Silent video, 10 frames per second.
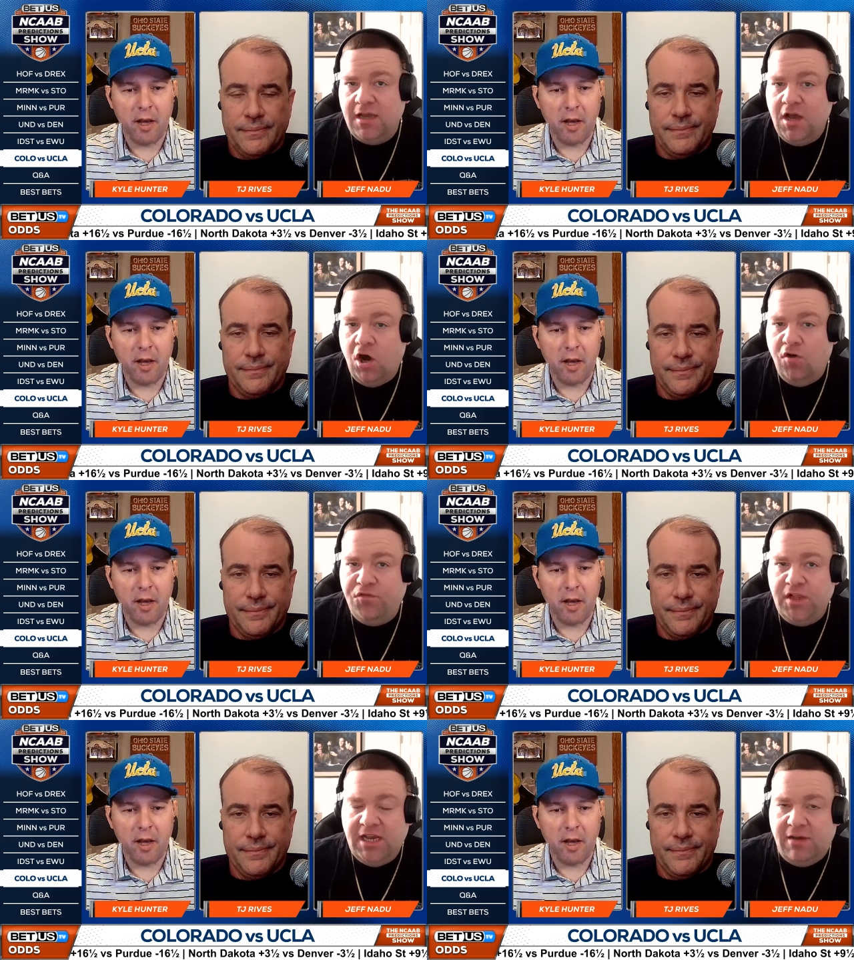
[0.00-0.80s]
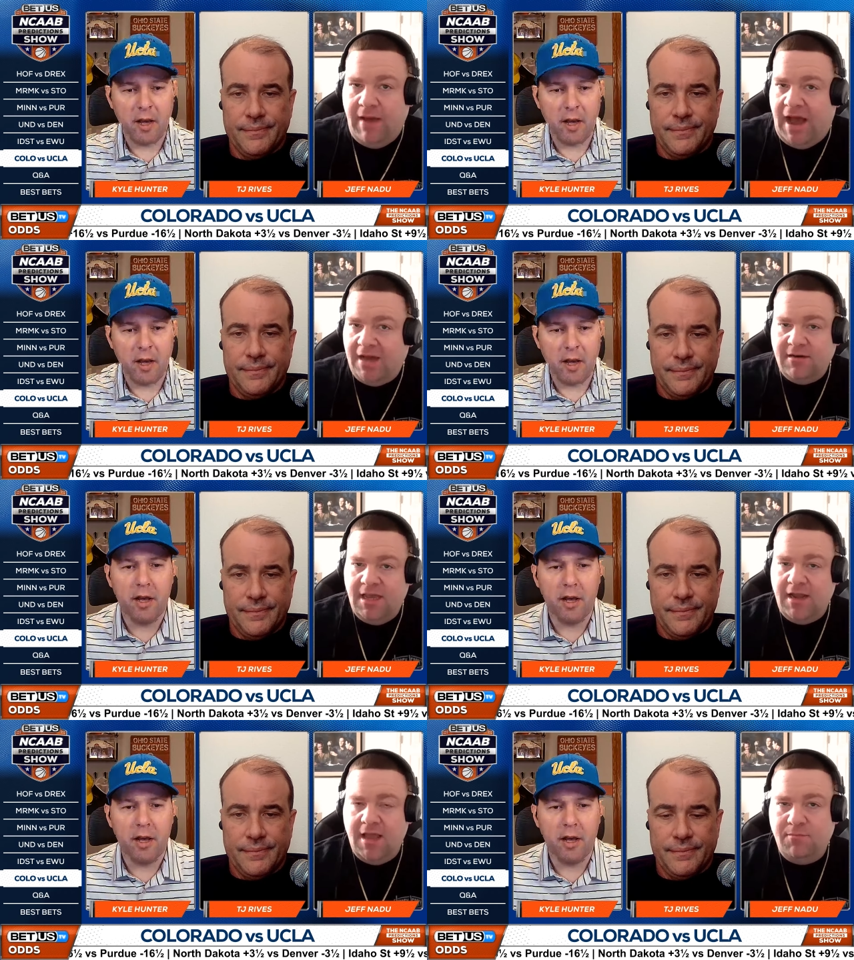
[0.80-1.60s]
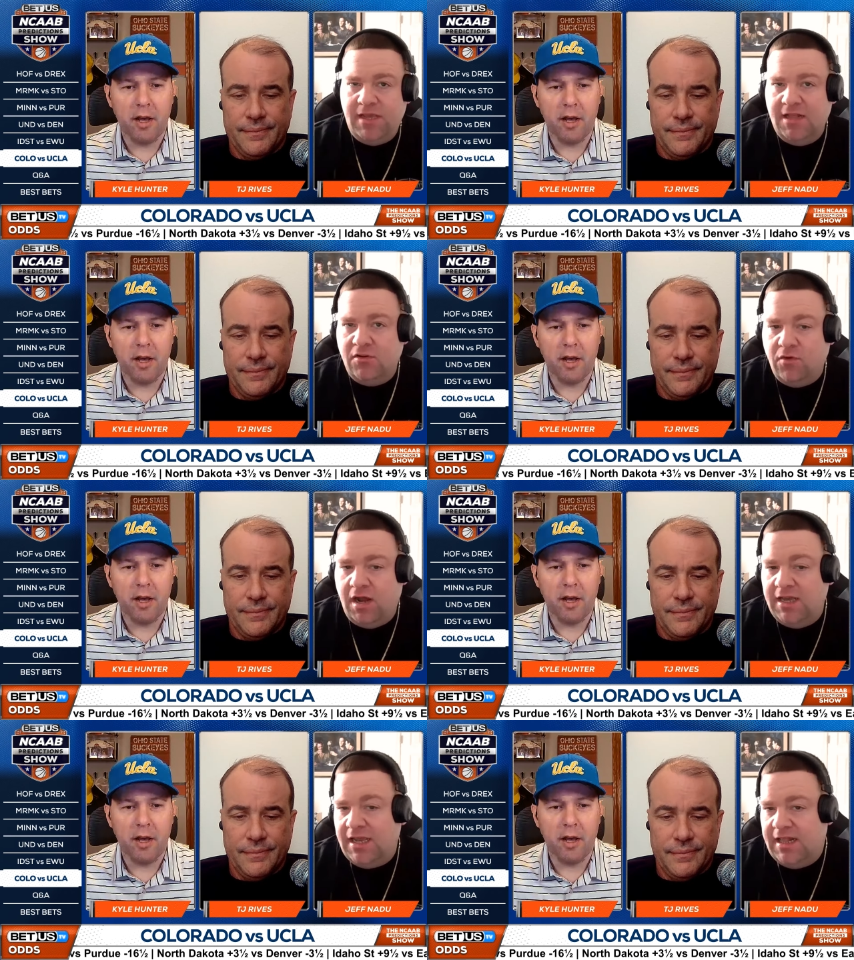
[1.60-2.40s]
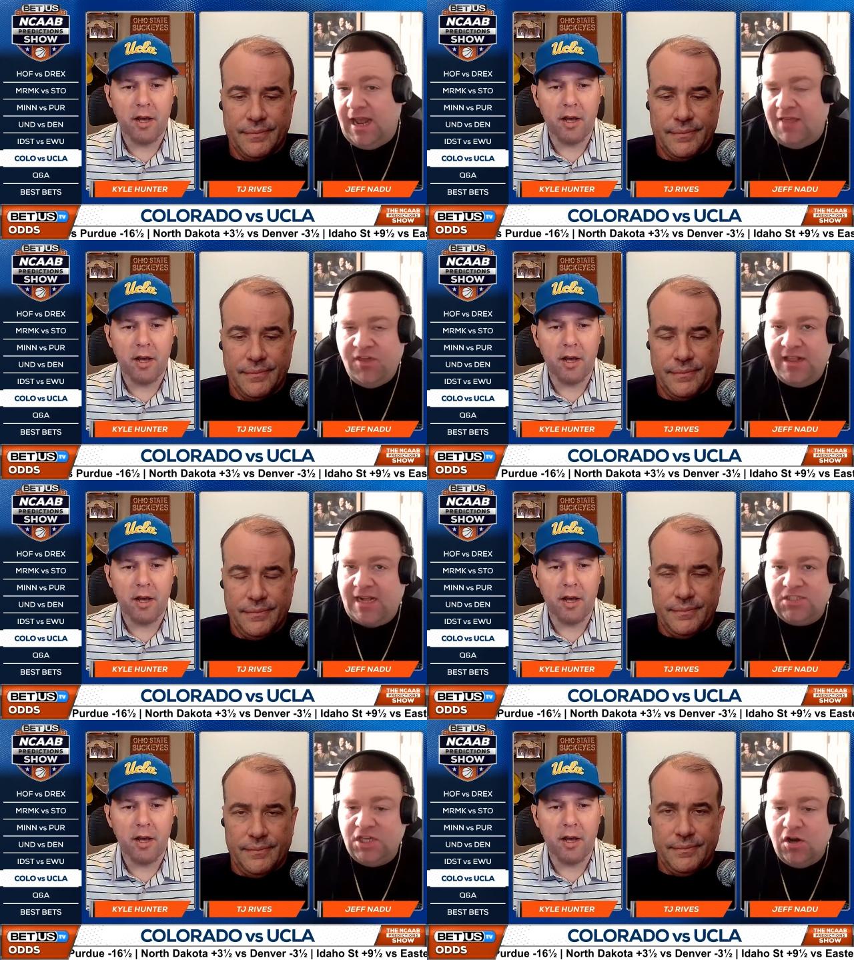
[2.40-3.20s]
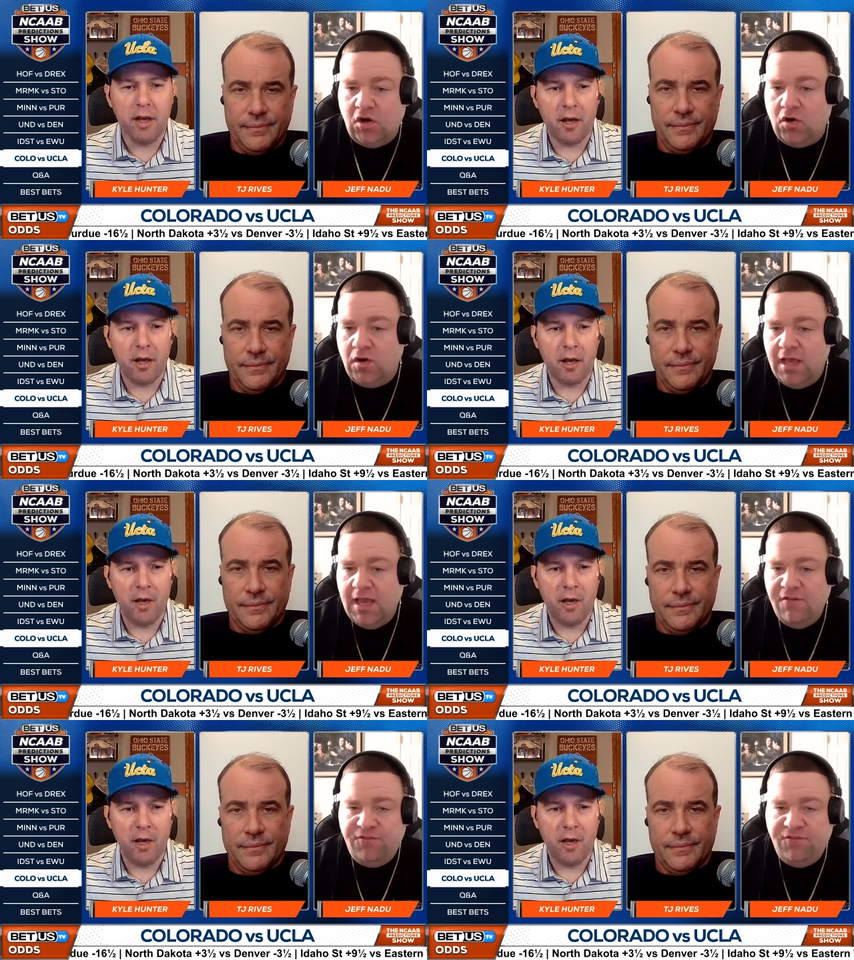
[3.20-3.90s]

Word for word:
Speaker 1: and hopefully come out and, and, and be in the running. And I think that's the goal.